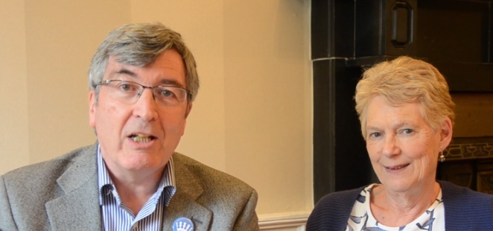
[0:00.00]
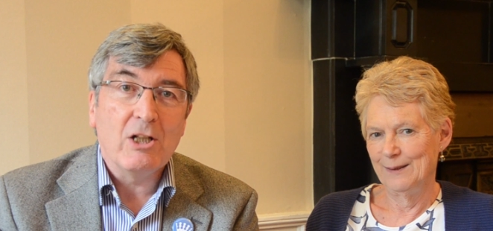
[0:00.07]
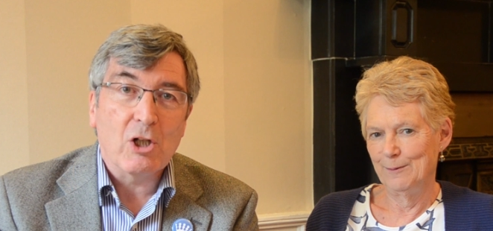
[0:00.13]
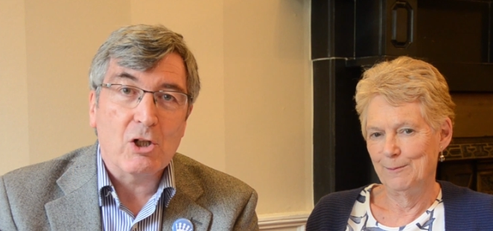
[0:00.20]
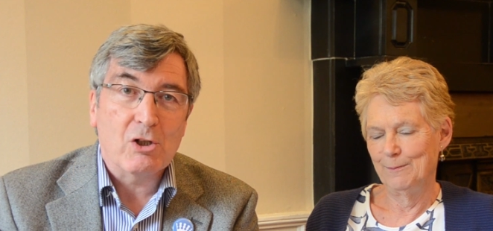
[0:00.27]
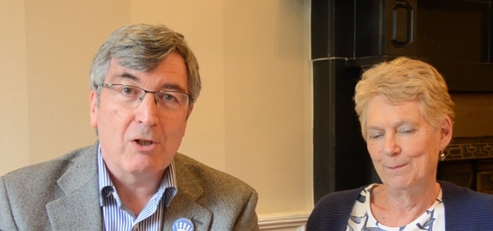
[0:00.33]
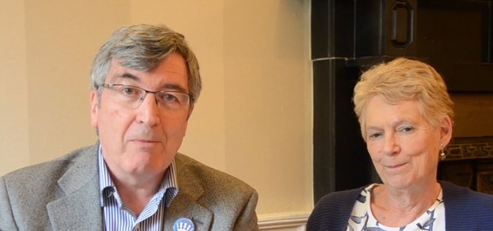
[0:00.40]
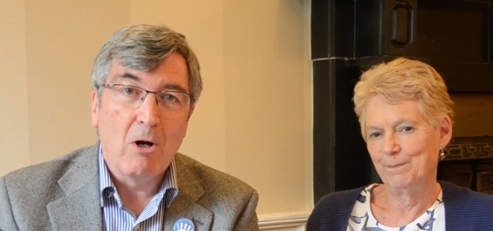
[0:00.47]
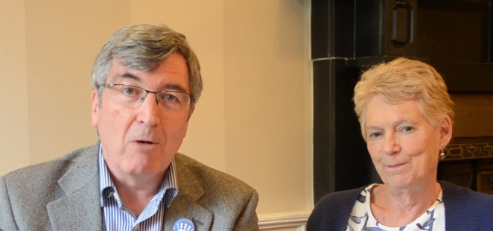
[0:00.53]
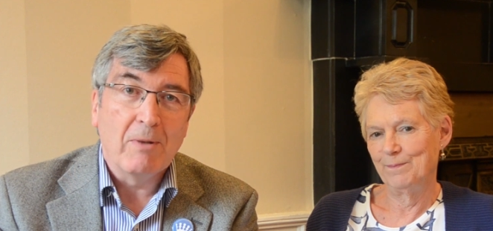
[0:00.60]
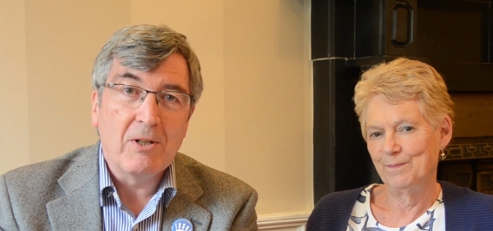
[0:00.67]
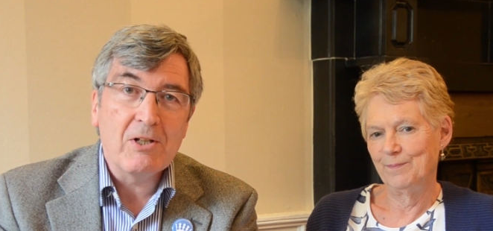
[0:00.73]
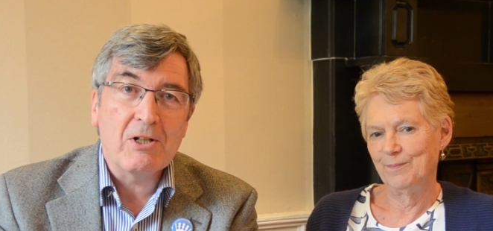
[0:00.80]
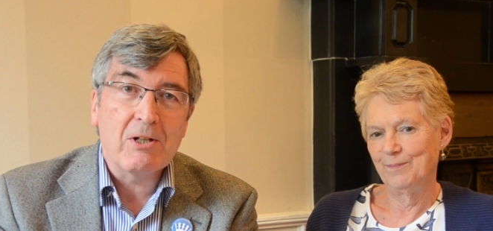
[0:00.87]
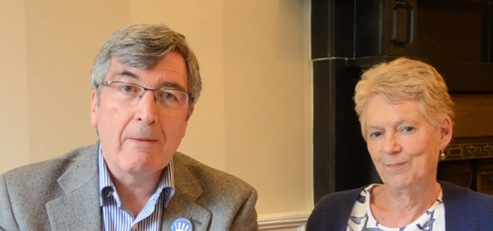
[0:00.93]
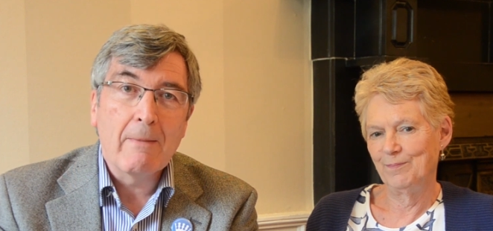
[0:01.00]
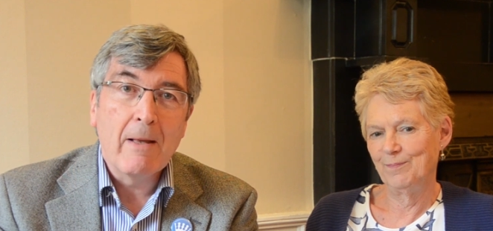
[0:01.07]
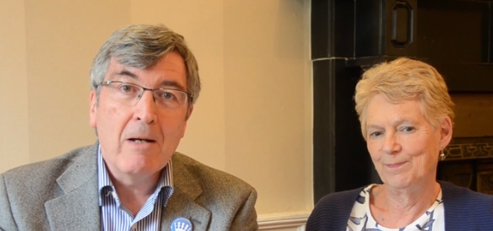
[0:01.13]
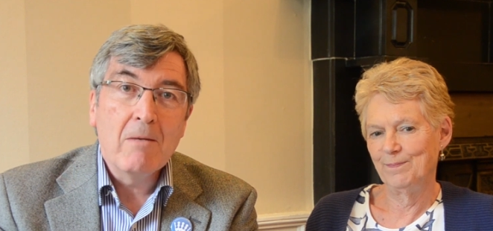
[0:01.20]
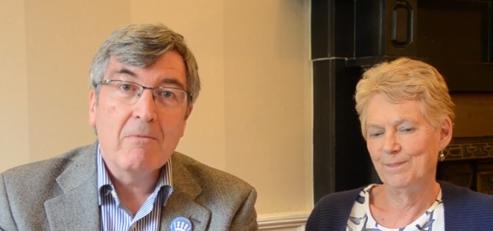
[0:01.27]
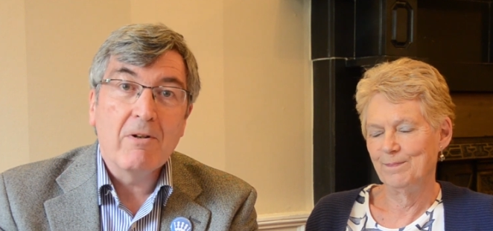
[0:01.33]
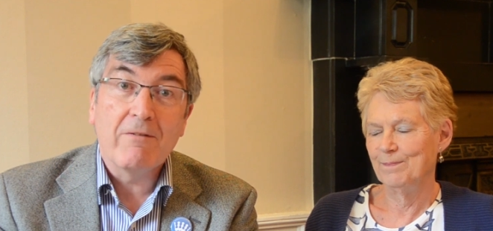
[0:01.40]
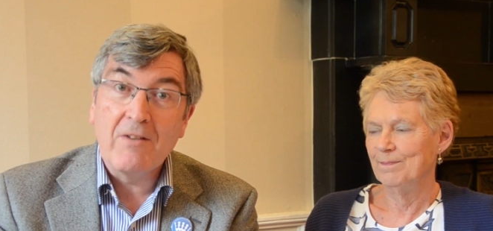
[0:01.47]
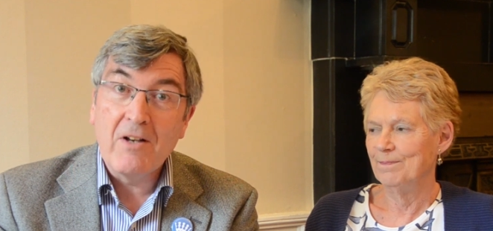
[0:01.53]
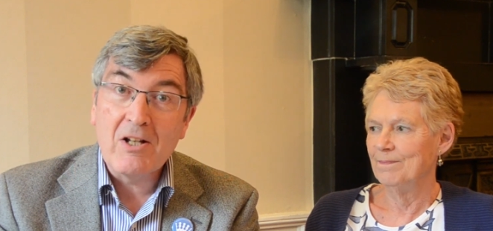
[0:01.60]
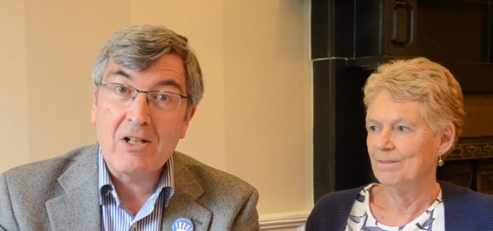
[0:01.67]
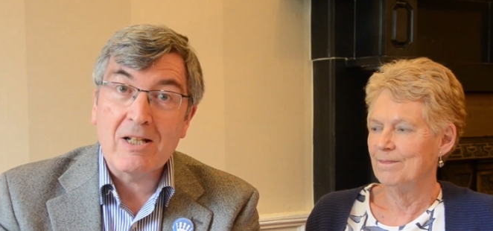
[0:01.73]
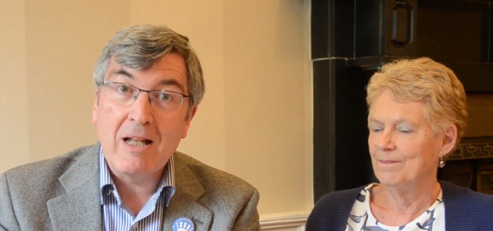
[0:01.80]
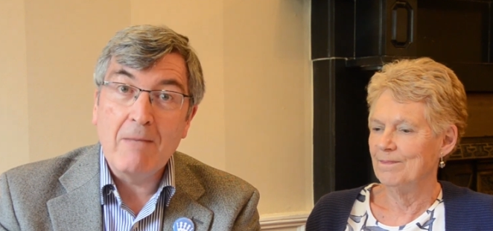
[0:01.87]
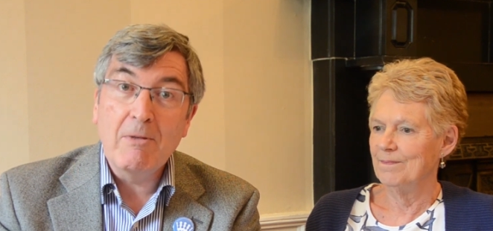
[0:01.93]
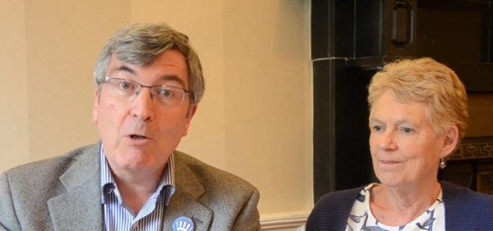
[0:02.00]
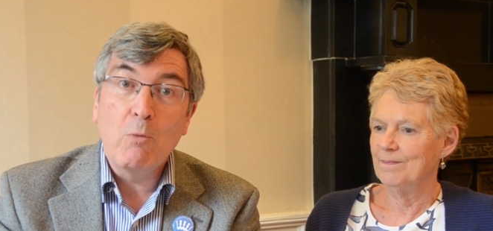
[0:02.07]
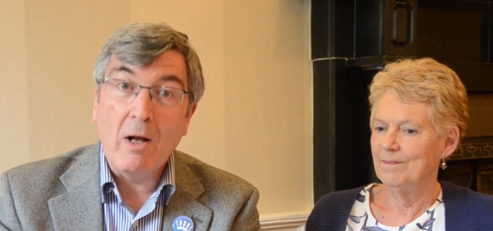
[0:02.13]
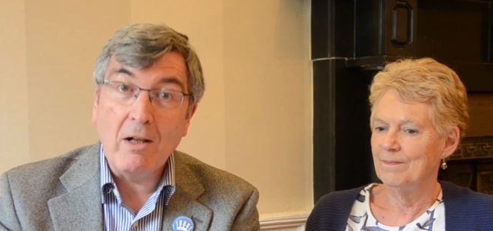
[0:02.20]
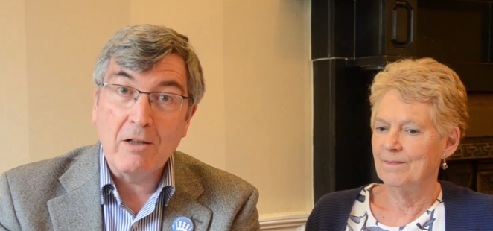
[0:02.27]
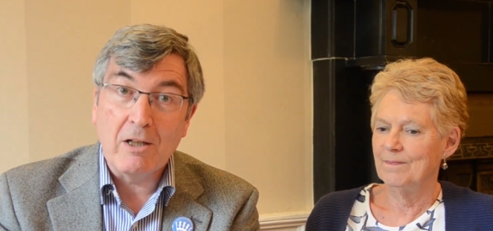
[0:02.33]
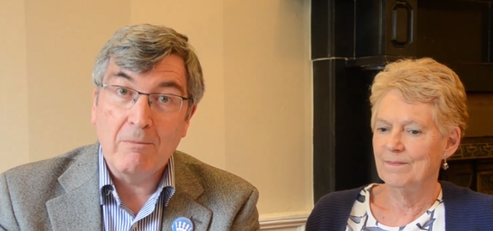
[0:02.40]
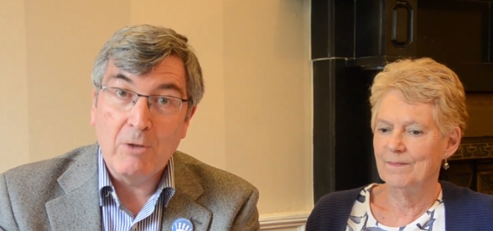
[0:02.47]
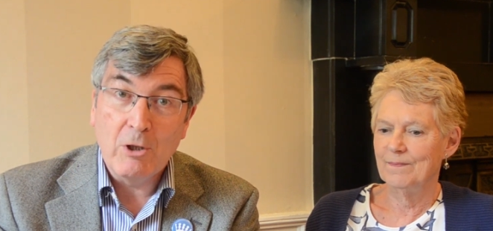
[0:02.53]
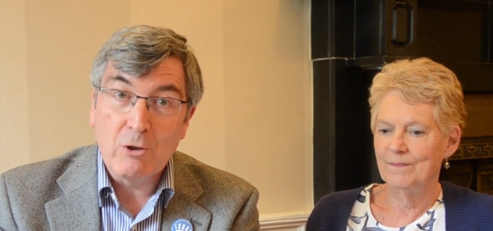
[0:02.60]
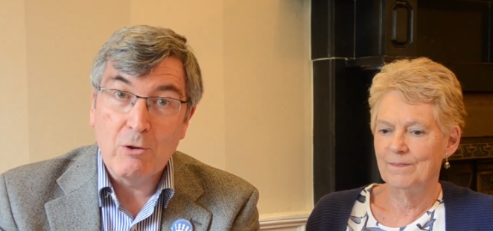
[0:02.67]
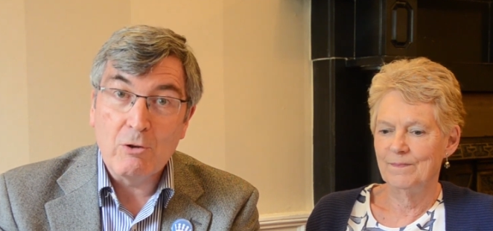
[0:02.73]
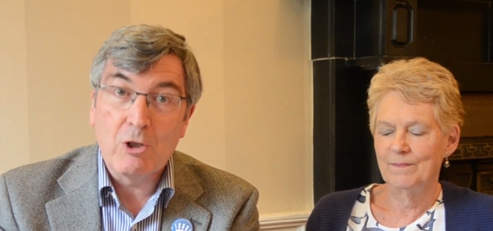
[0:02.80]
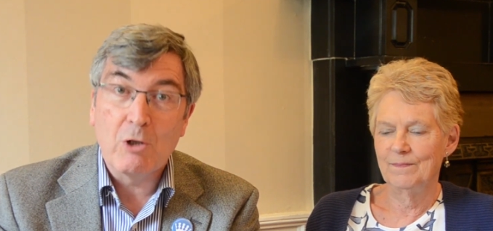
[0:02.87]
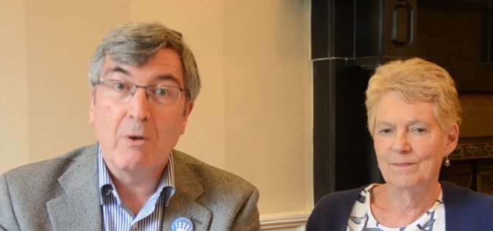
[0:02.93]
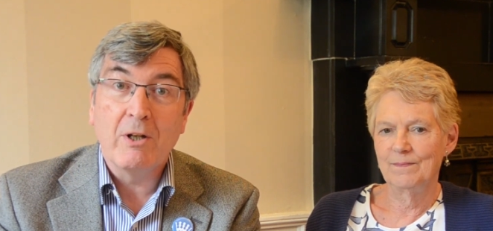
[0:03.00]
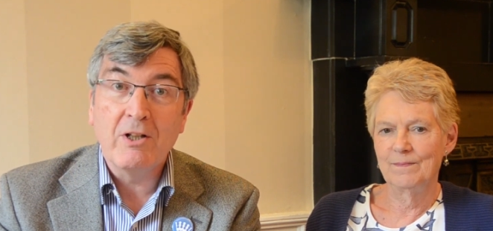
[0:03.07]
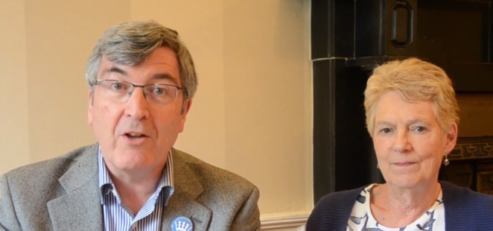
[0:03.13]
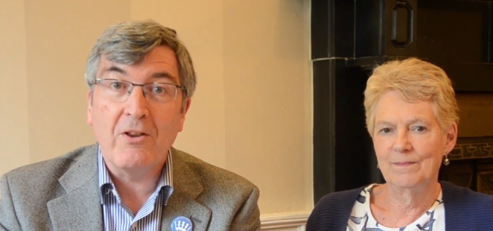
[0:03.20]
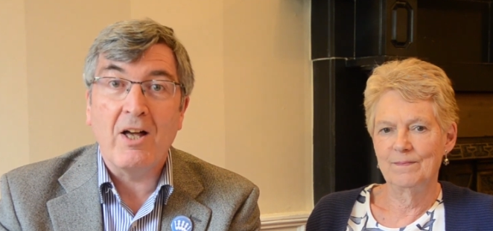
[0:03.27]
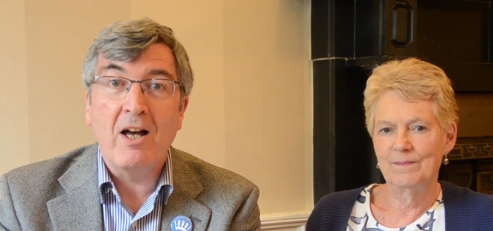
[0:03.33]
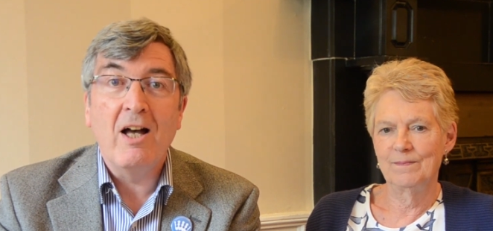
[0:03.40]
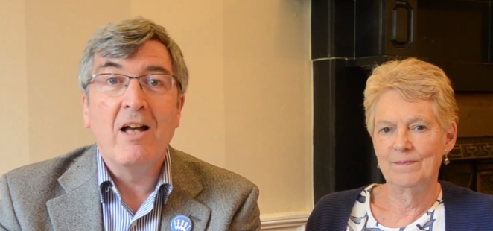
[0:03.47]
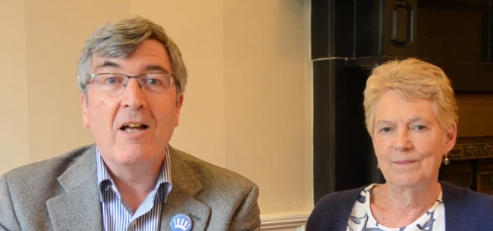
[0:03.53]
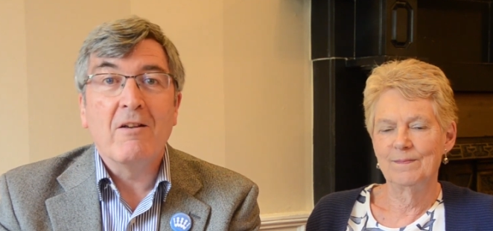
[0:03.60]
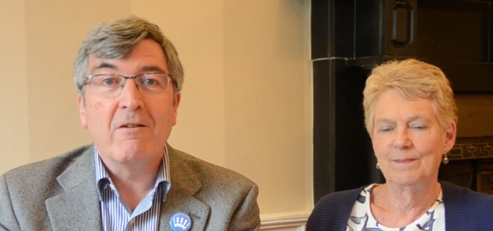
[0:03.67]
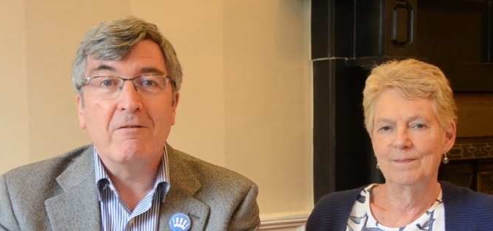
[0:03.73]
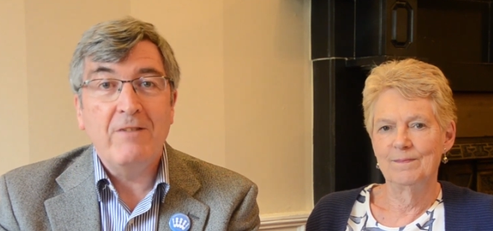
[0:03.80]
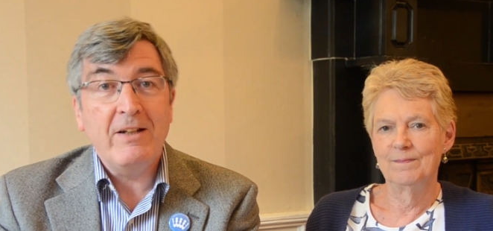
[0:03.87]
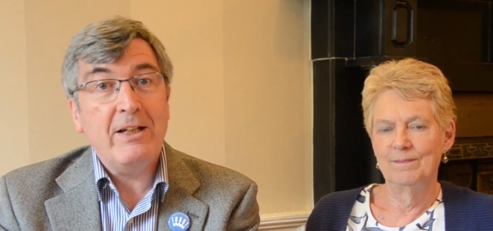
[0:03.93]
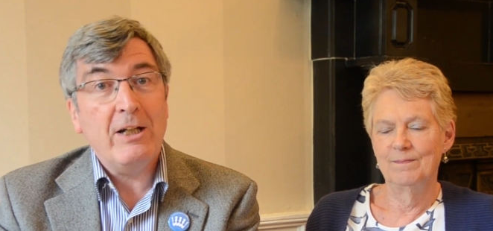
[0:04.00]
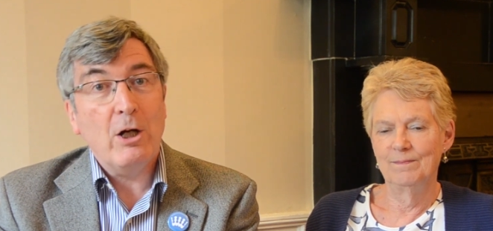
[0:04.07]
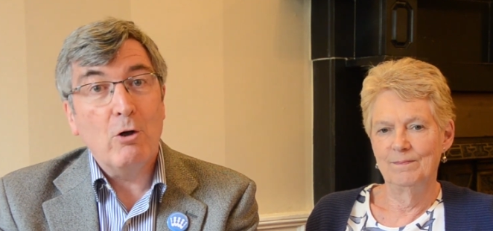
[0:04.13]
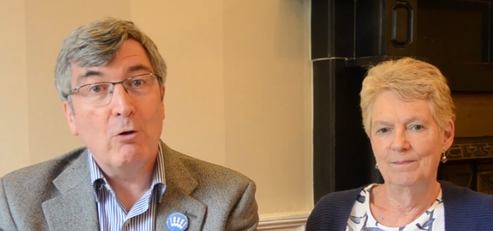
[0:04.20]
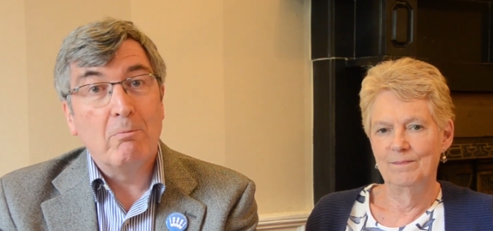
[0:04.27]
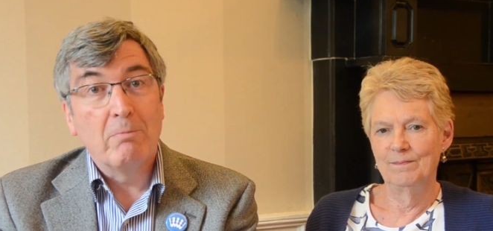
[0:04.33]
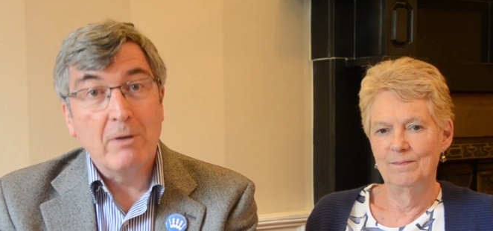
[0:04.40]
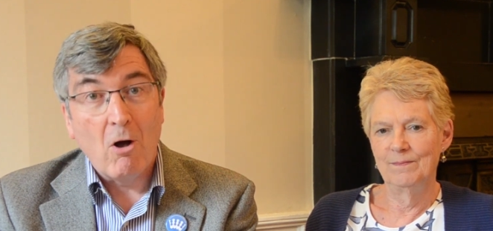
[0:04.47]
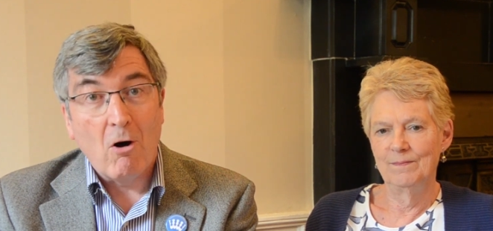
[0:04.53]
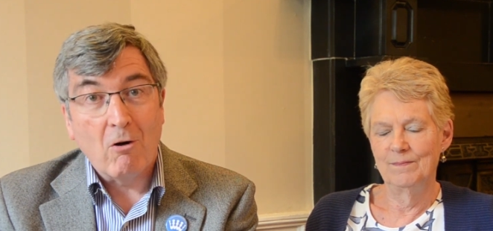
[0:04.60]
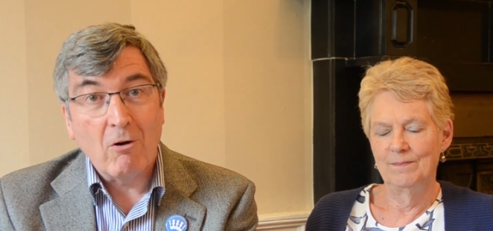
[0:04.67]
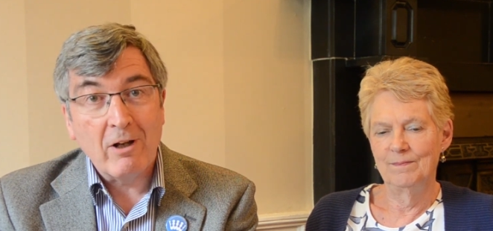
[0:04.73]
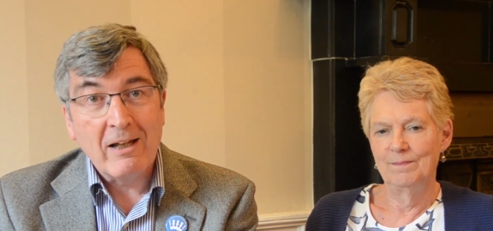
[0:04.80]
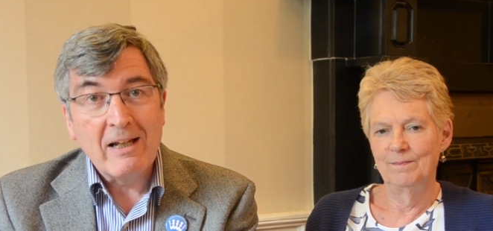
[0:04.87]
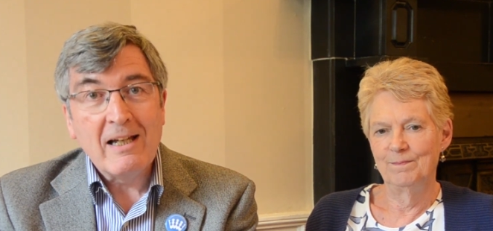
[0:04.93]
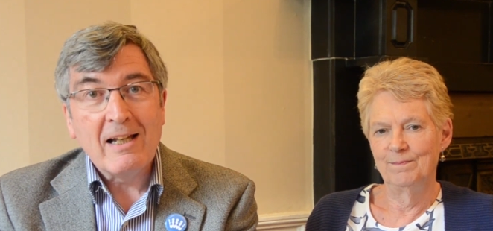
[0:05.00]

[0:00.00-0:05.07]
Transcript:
Speaker 1: in just a moment, but first let me welcome you to another video blog